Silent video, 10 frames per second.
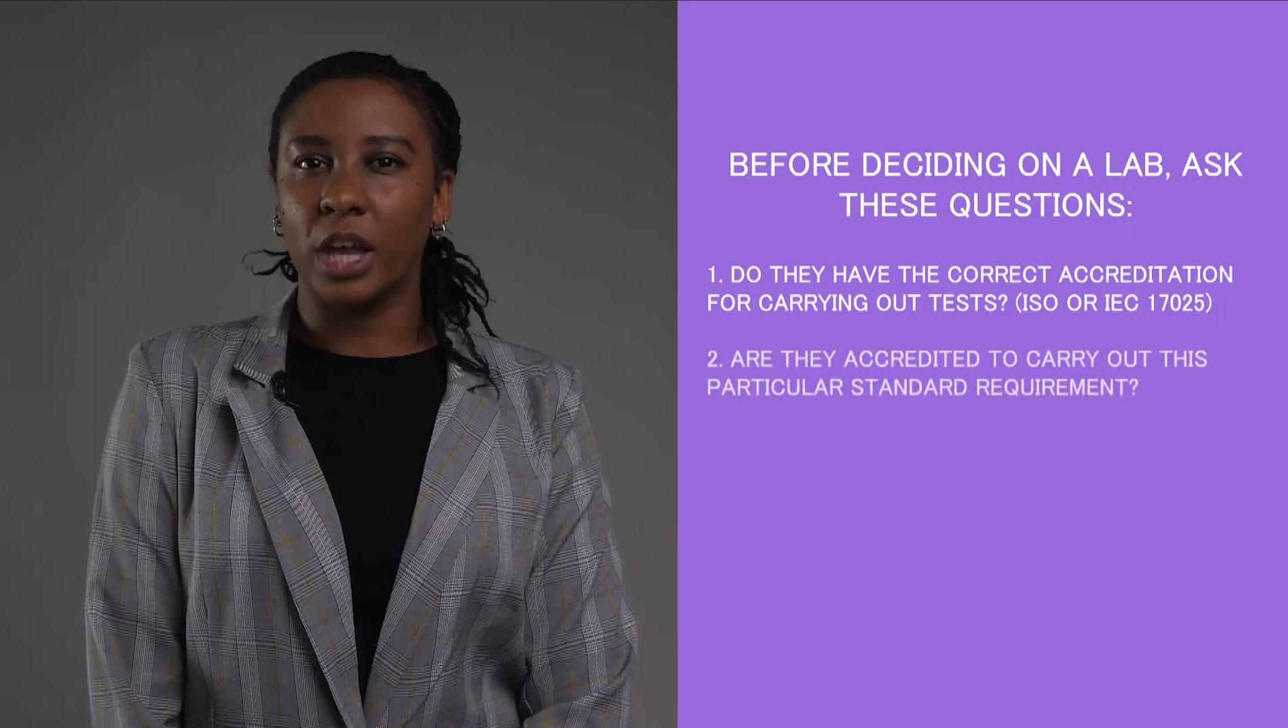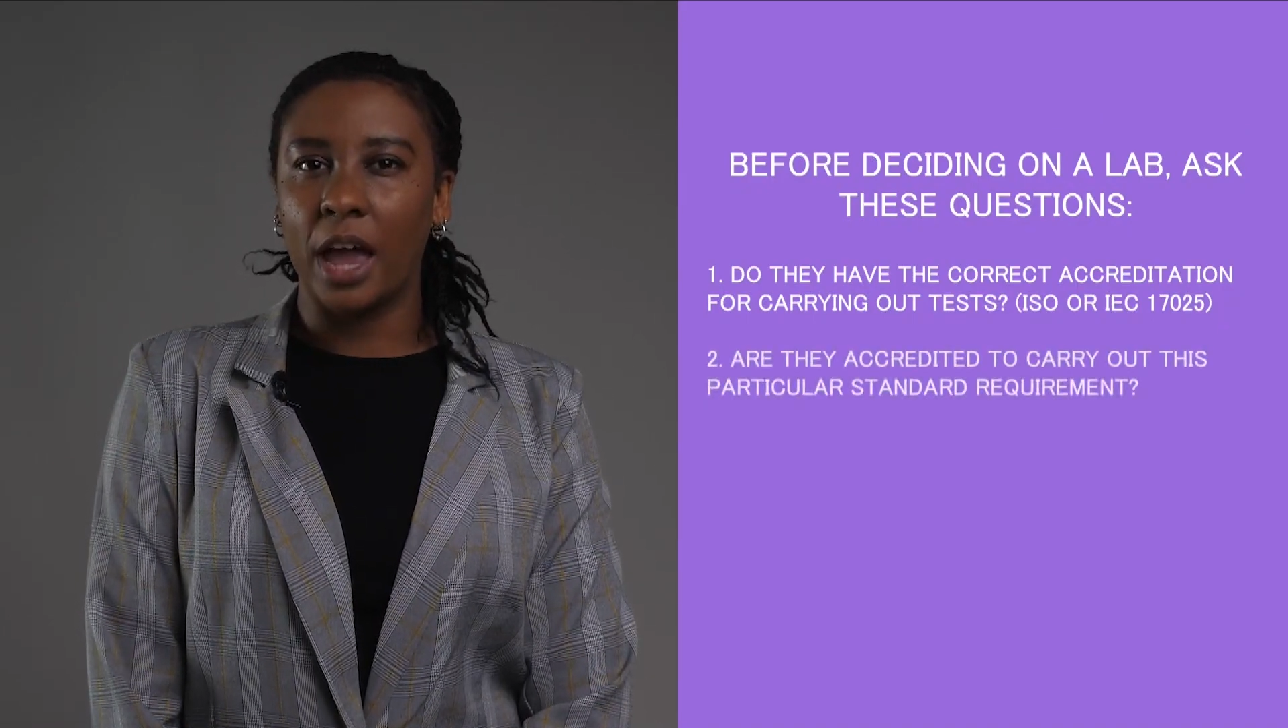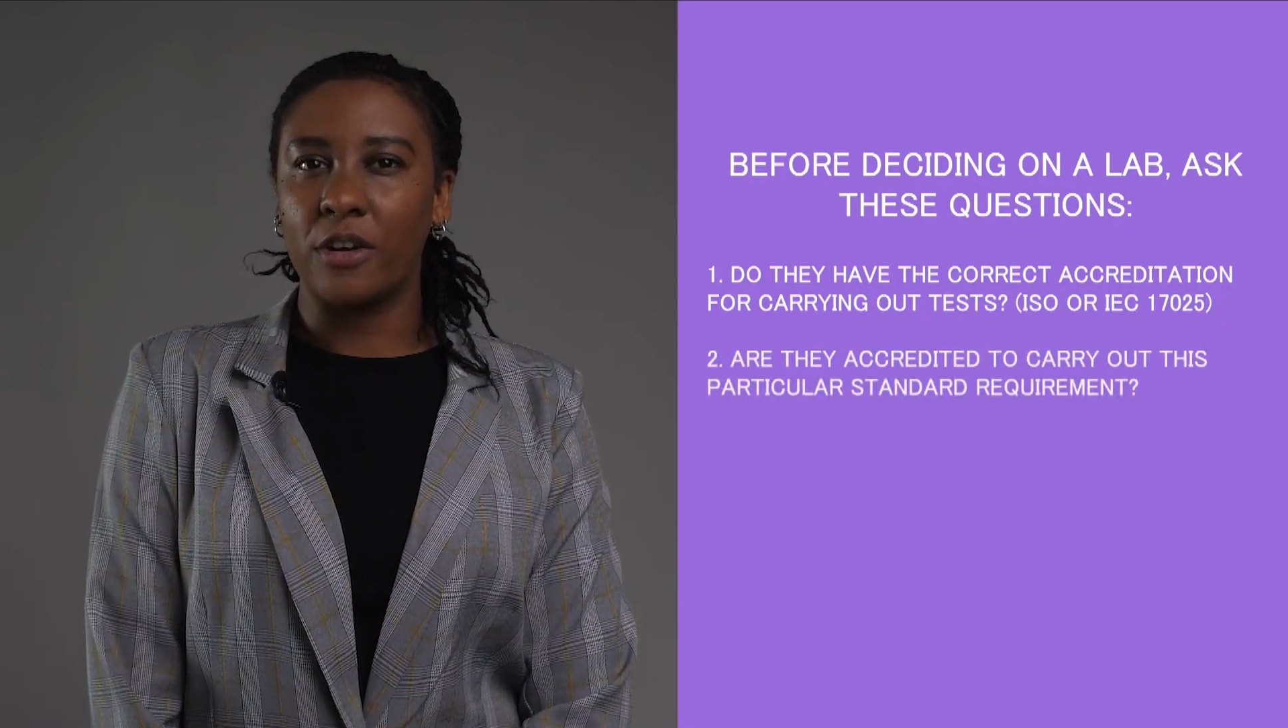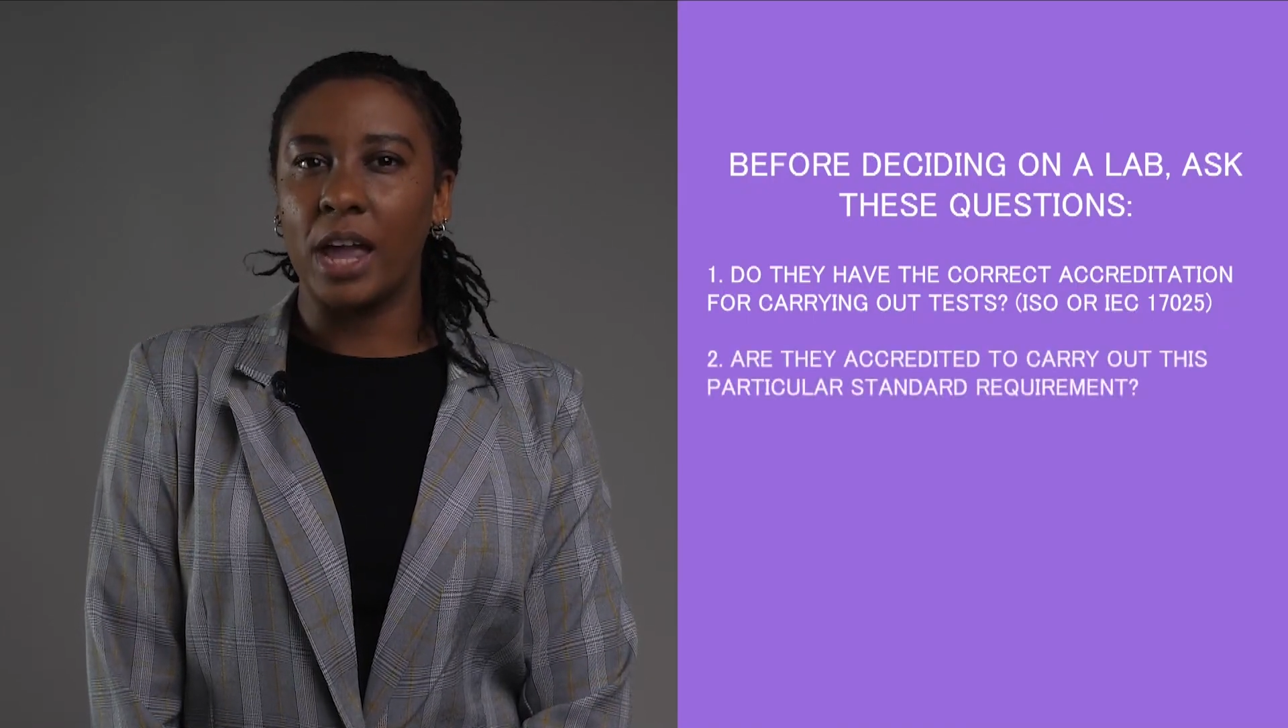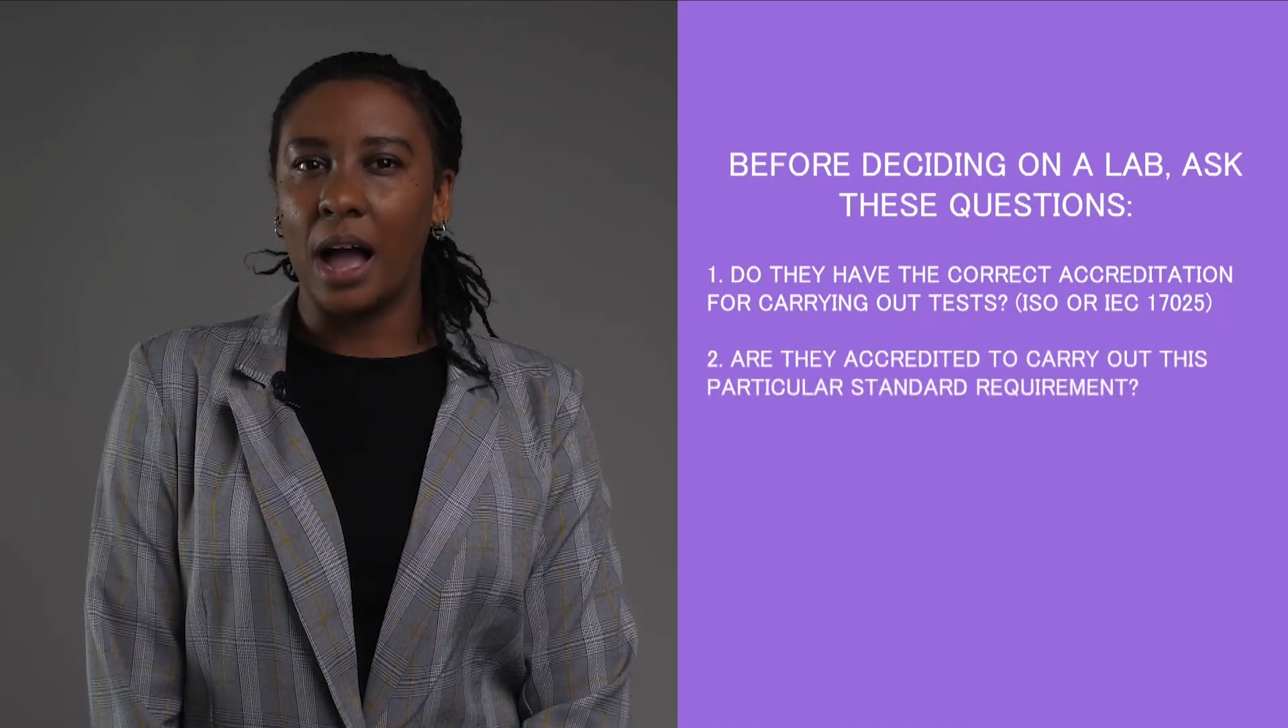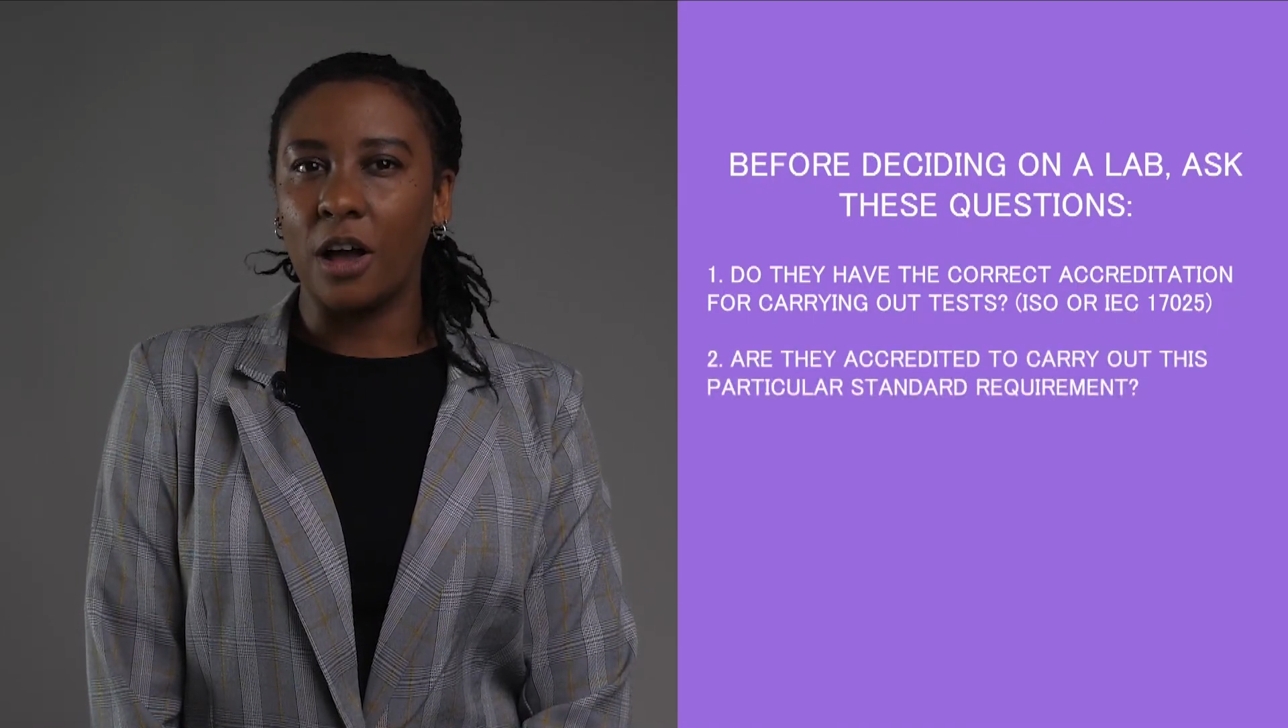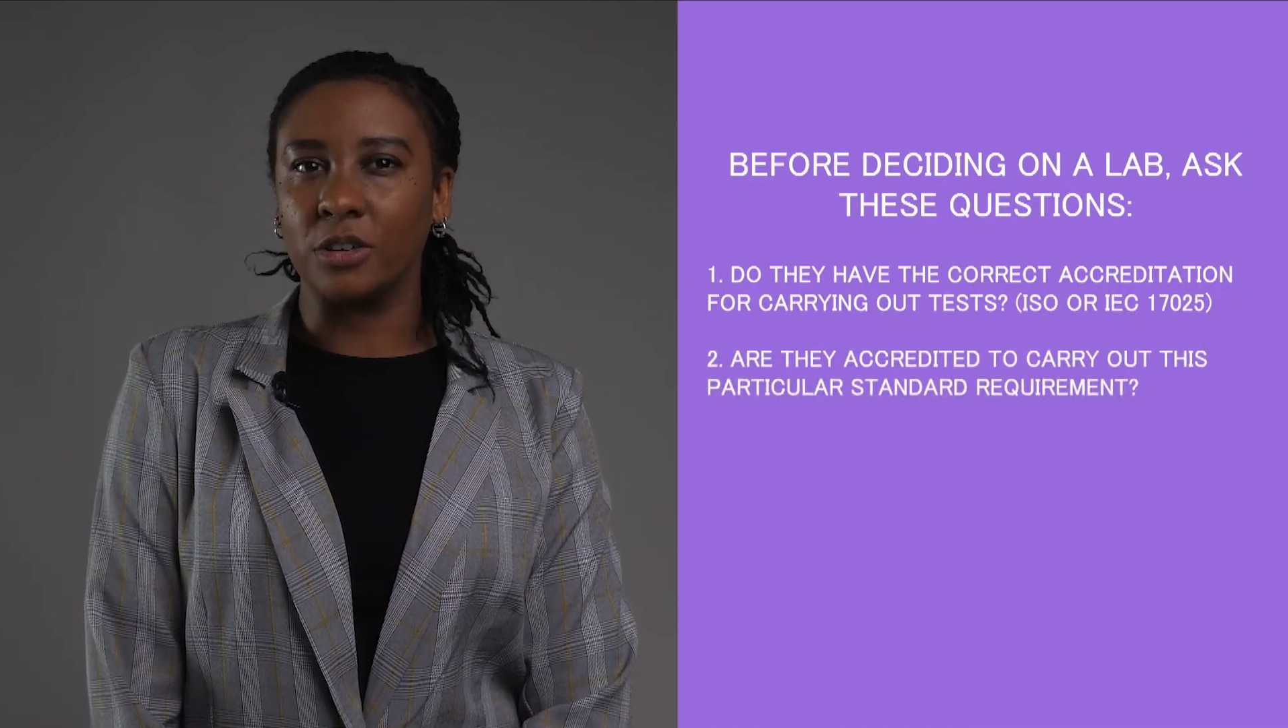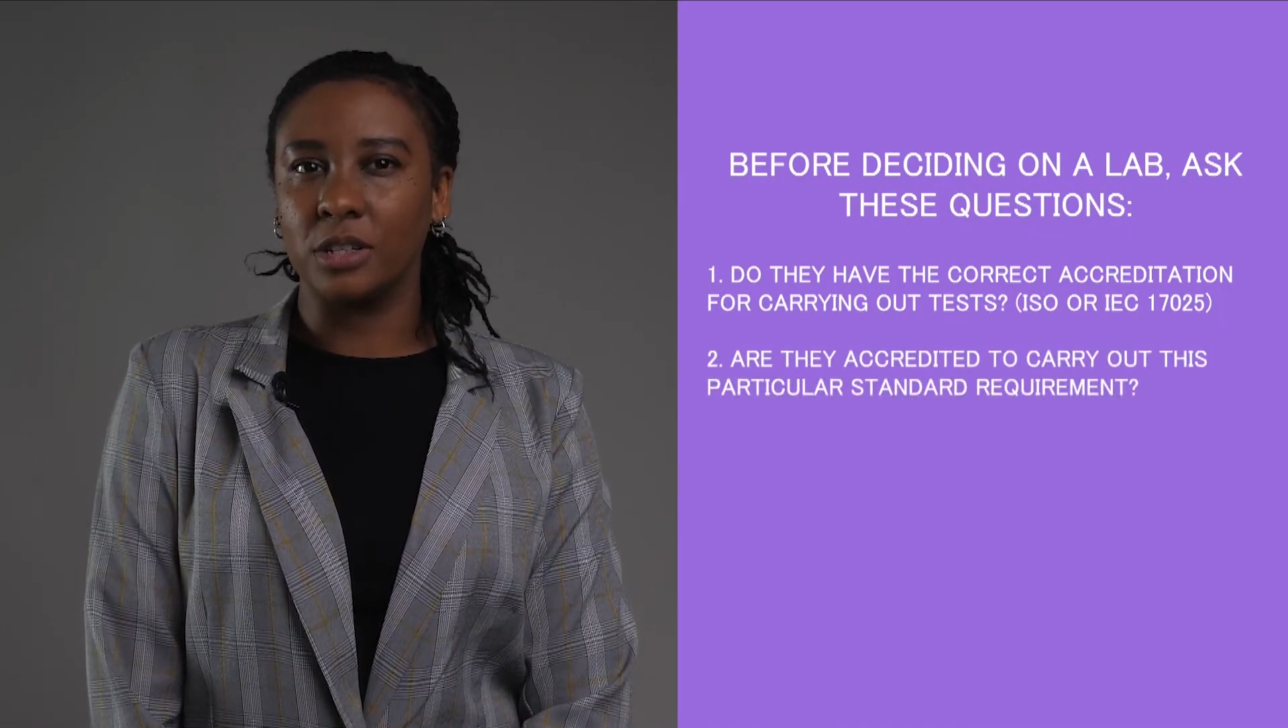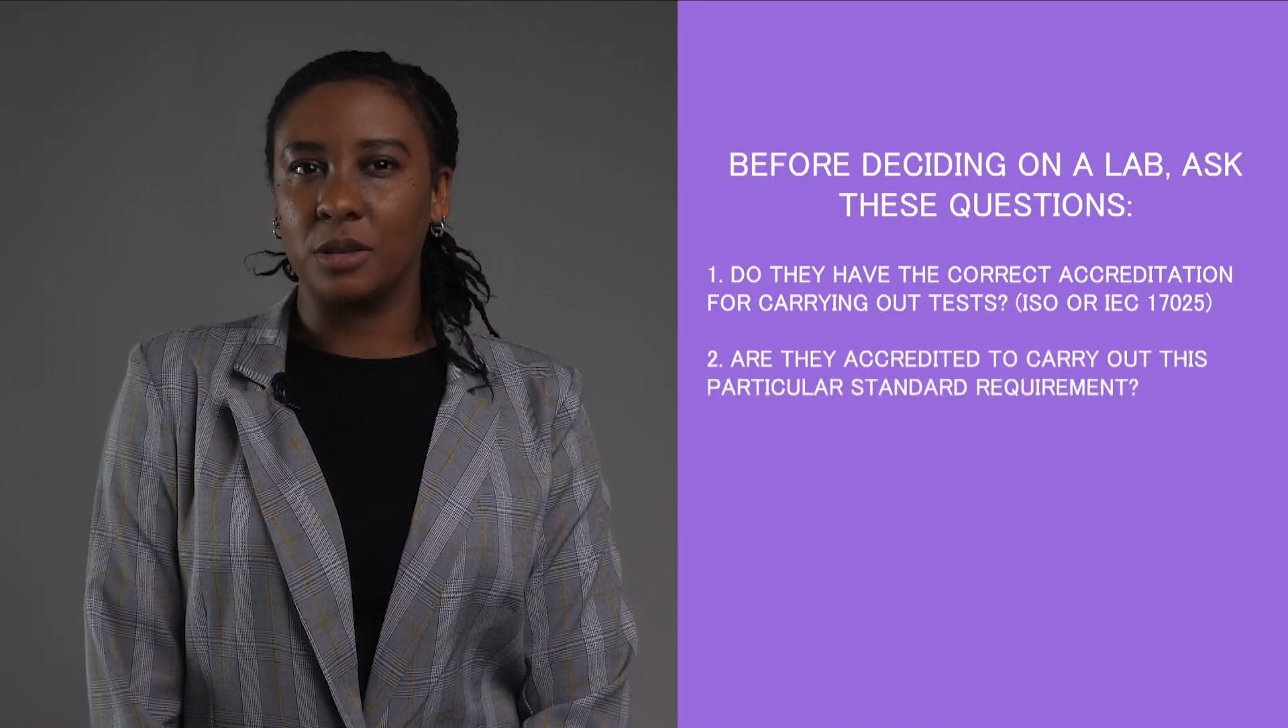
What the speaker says: carry out